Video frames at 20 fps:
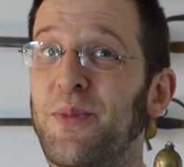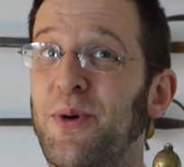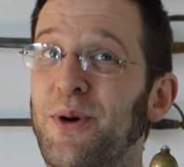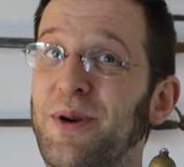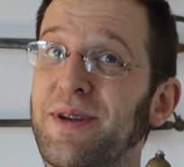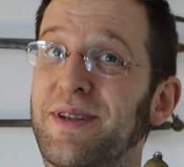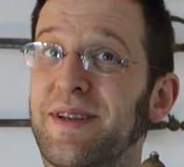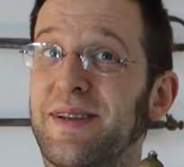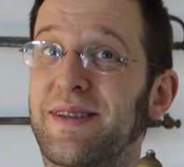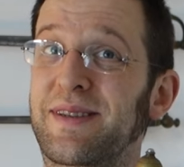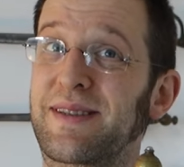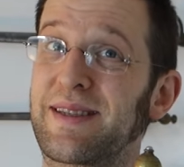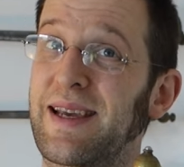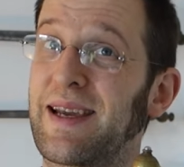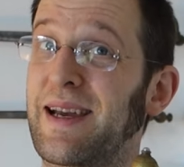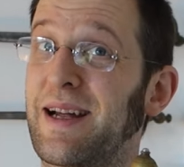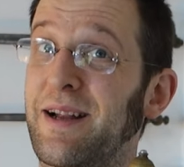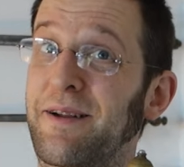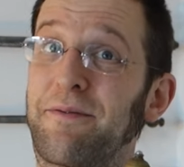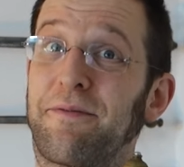put a
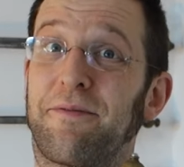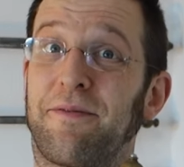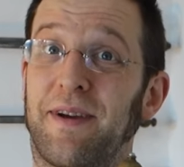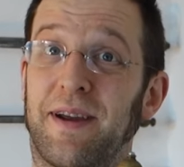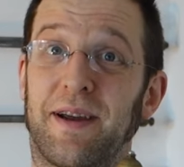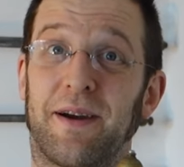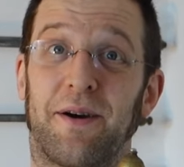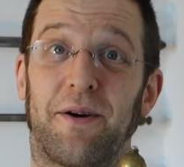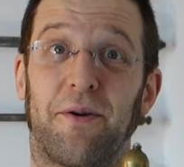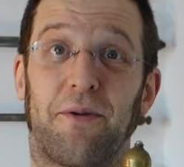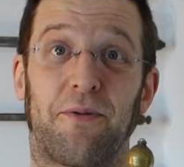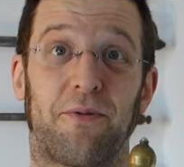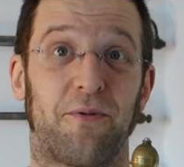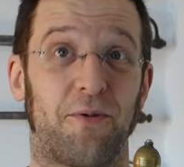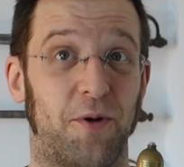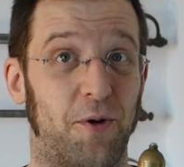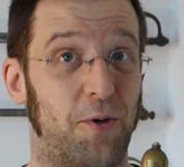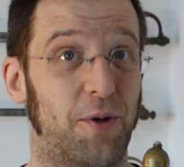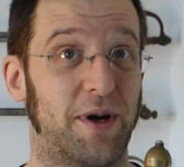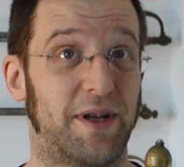single finger
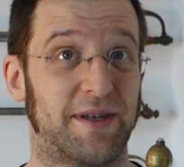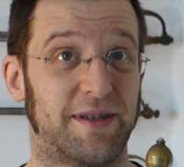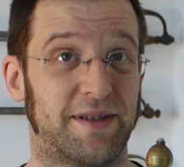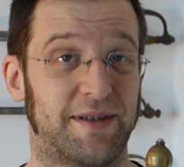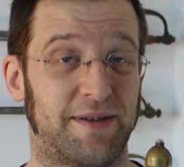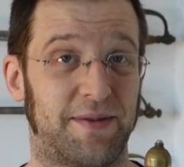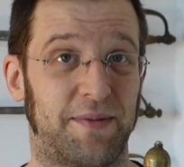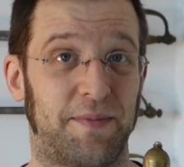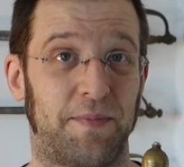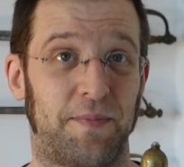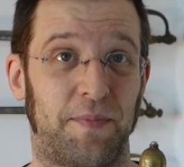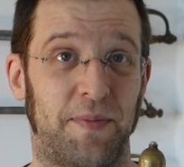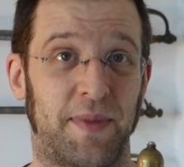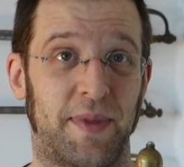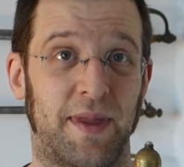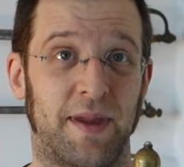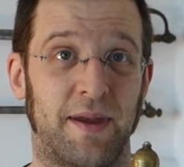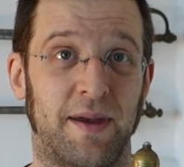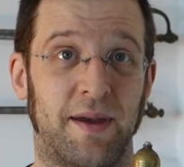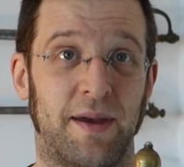through
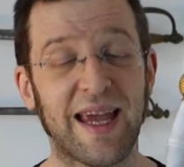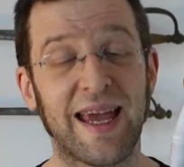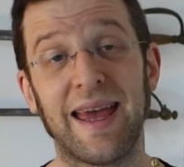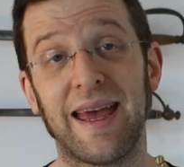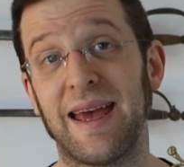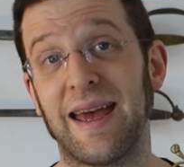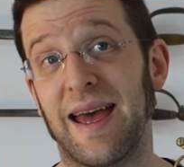it.